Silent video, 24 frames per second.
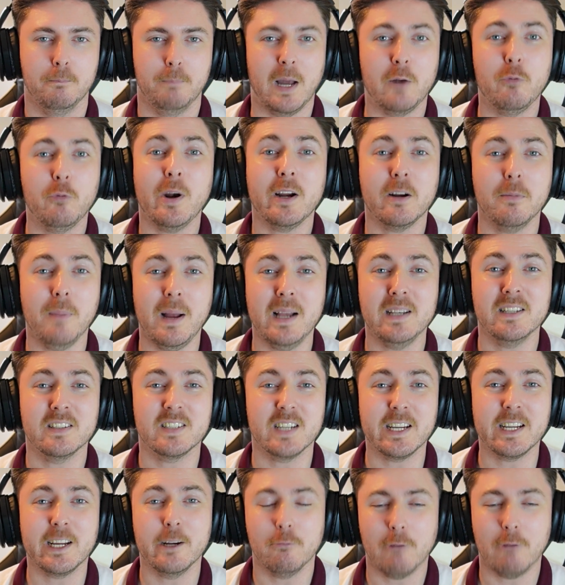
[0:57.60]
But I'd recommend
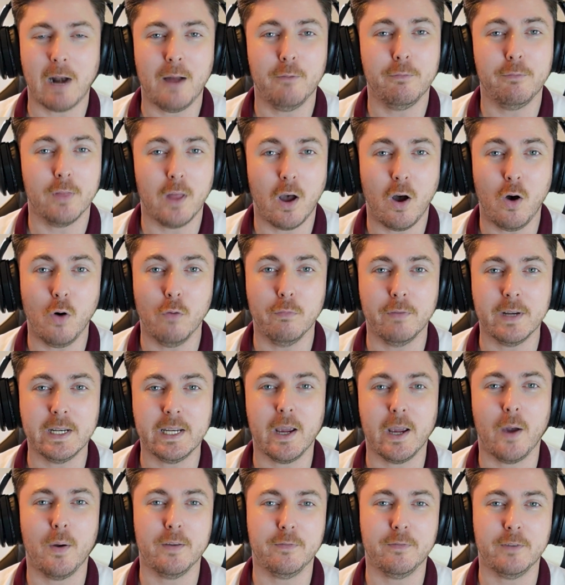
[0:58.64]
sticking around for the whole
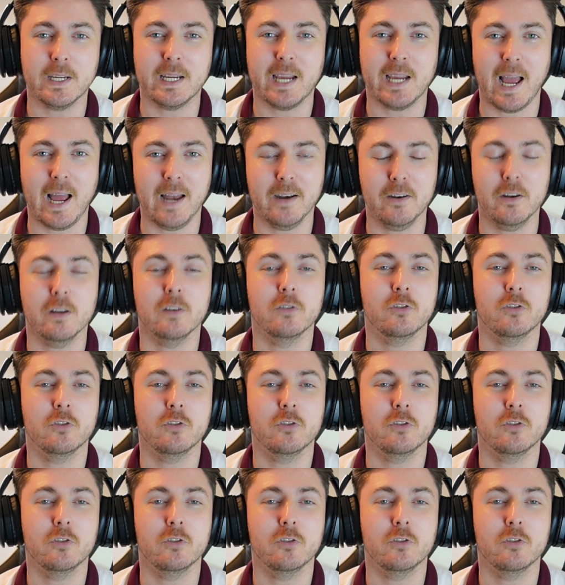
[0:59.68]
video if you can,